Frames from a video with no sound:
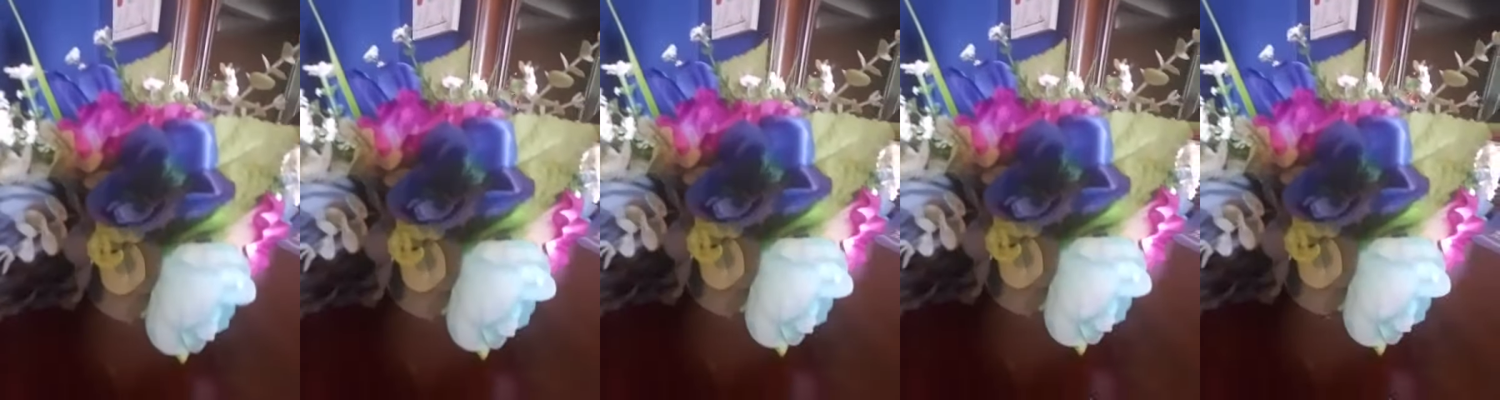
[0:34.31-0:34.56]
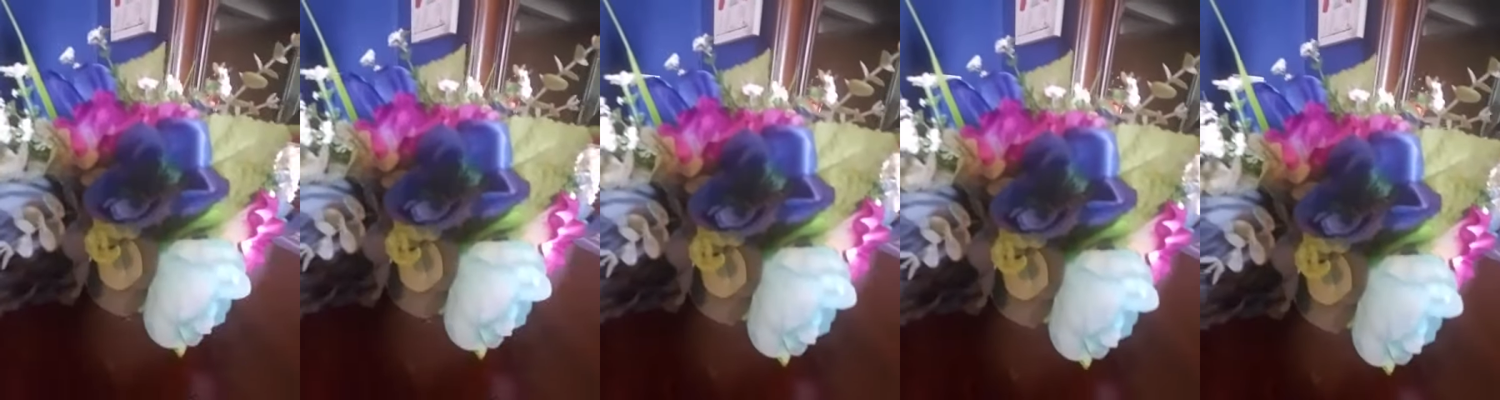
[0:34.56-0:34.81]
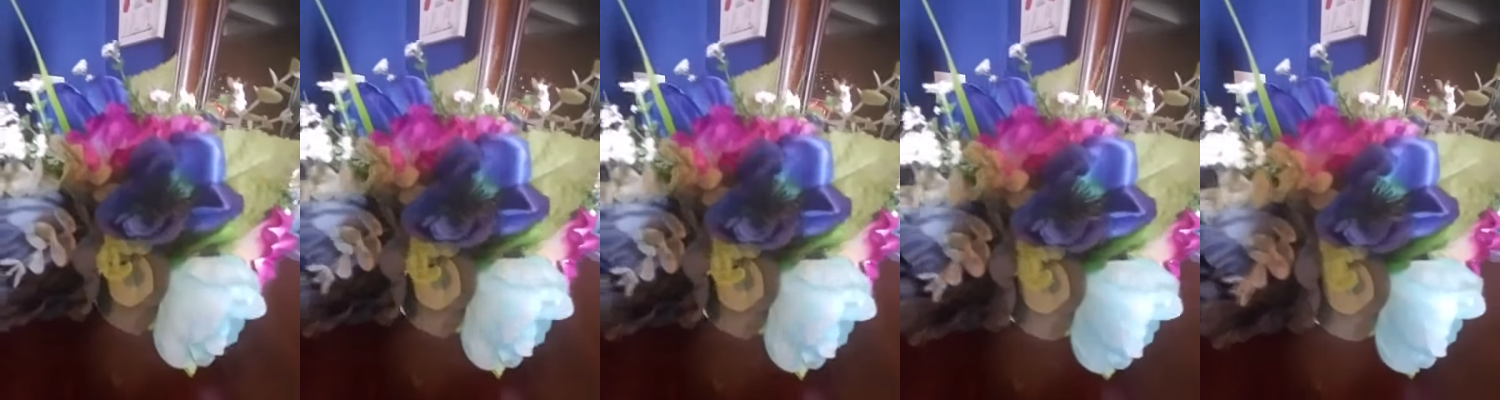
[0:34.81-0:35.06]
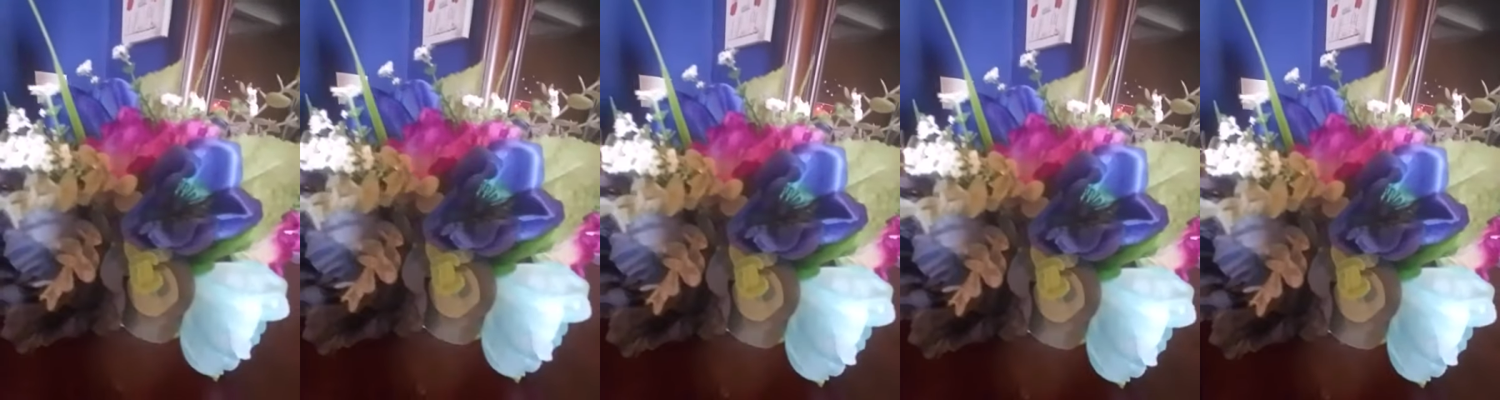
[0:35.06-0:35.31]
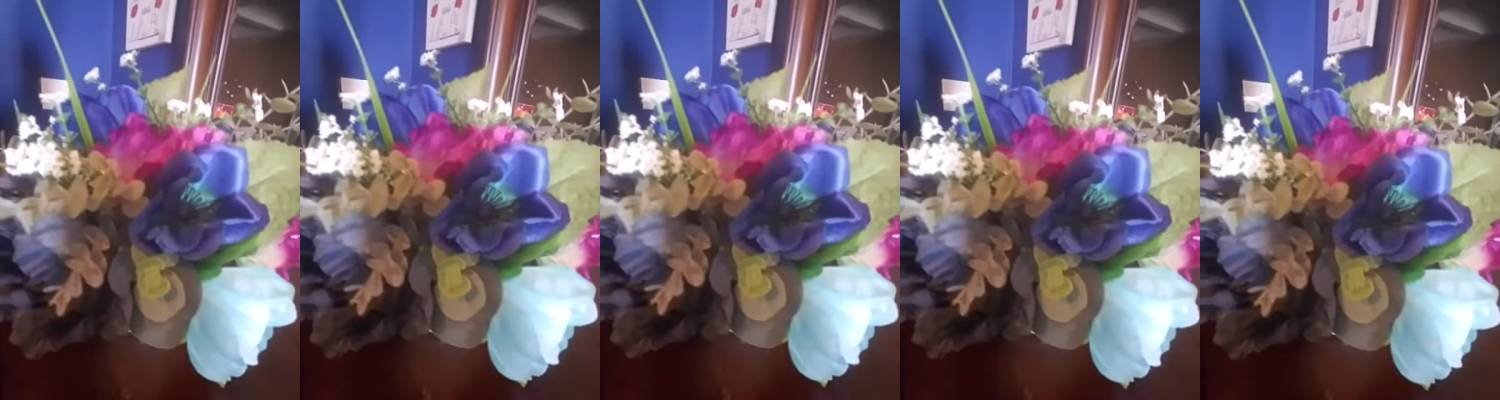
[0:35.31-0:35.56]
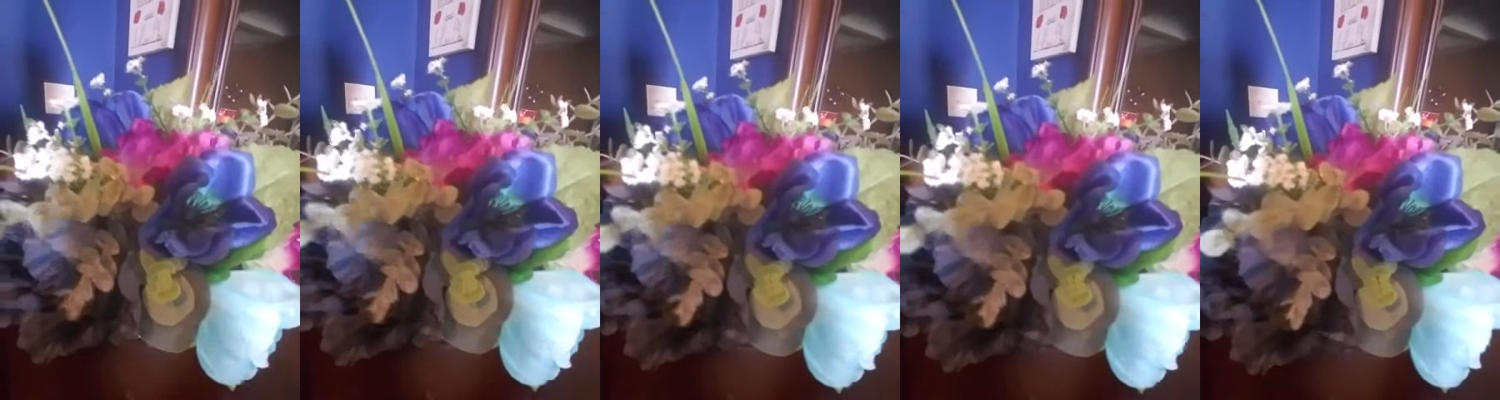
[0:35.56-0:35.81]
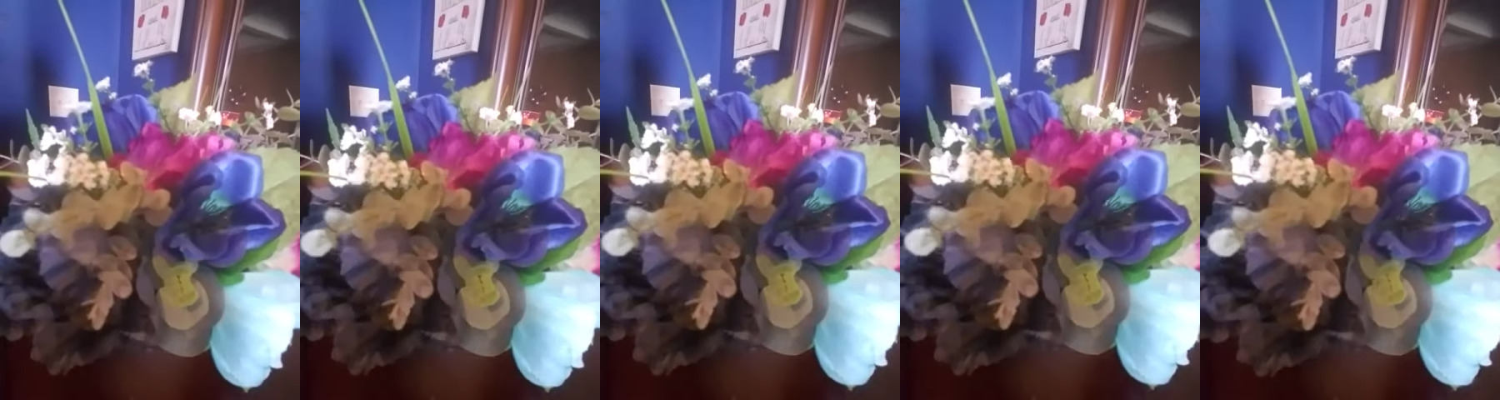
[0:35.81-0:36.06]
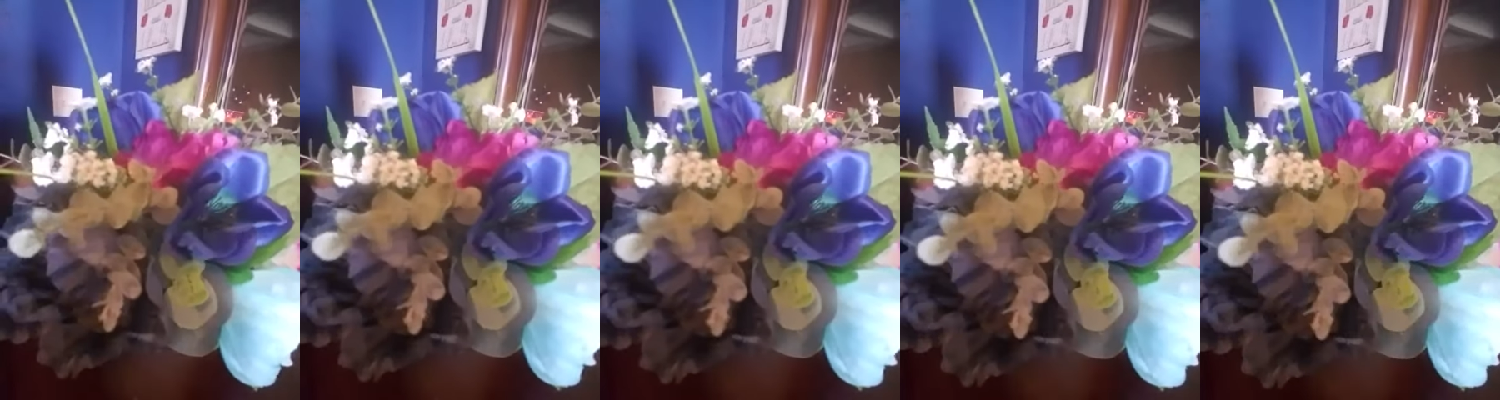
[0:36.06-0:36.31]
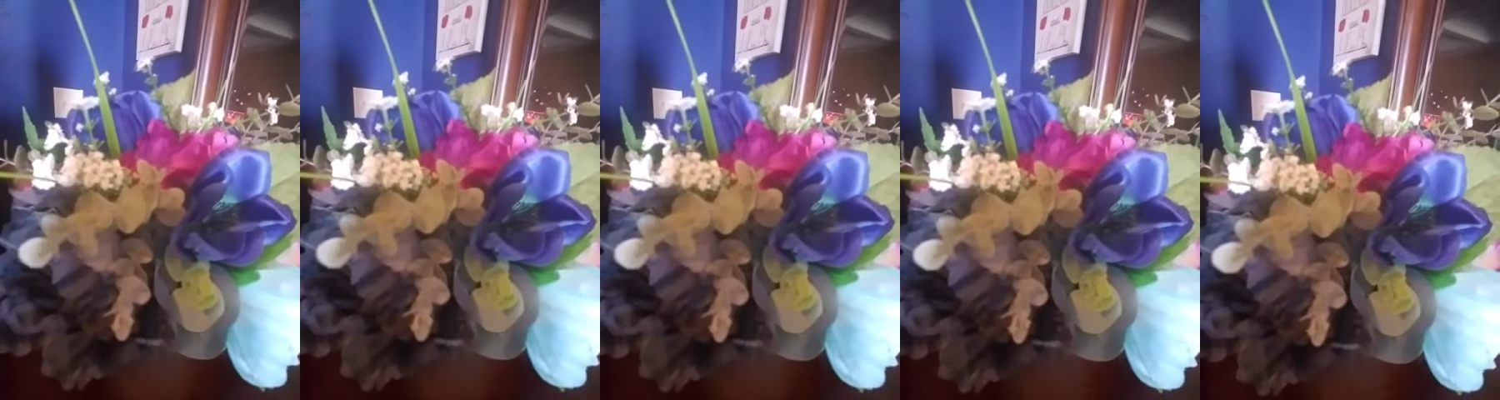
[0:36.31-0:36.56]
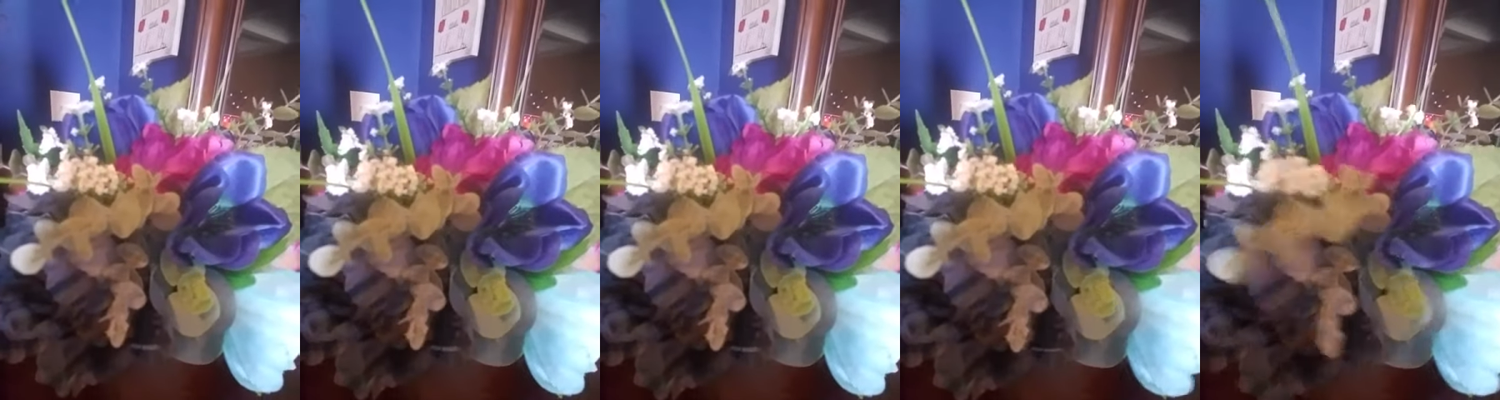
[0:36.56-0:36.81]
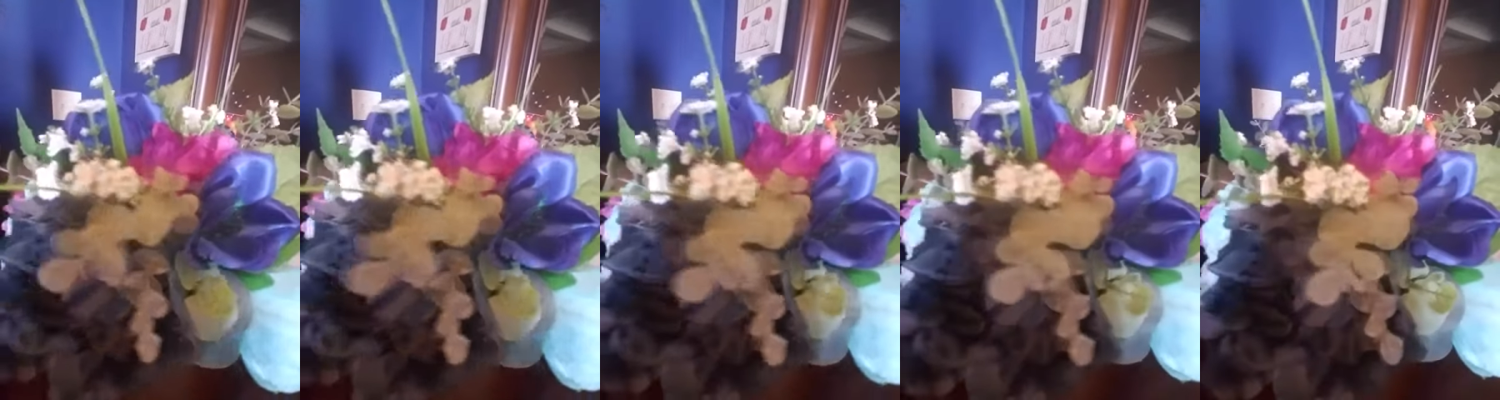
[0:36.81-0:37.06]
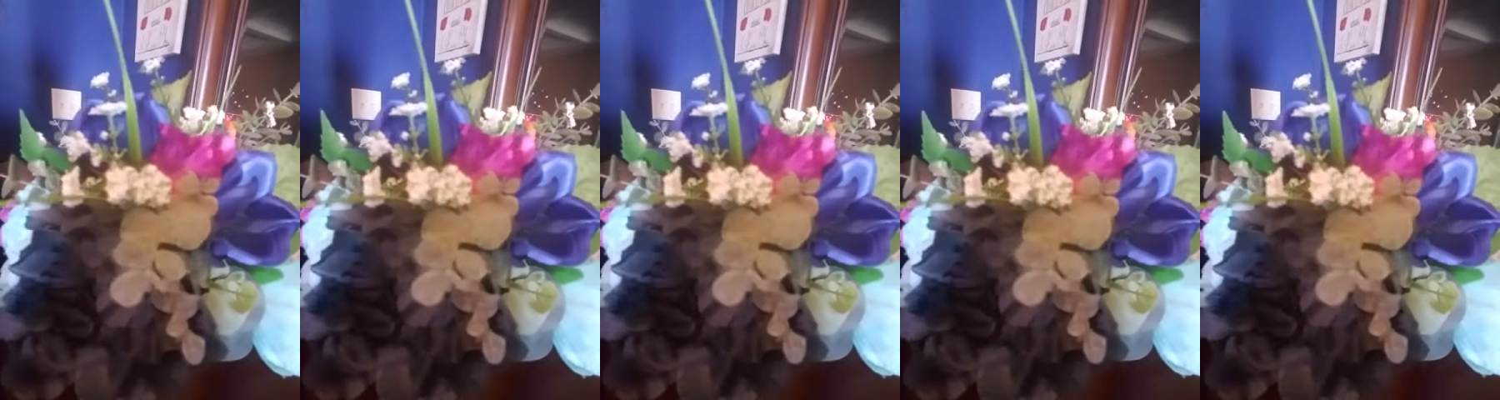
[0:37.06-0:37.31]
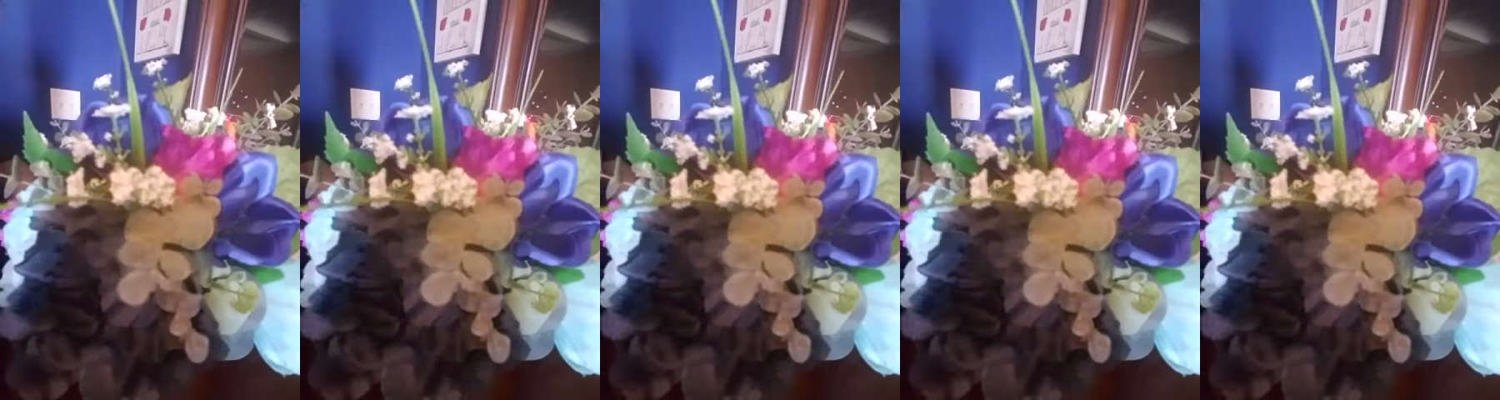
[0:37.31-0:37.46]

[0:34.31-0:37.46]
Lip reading: [unreadable: no face in view]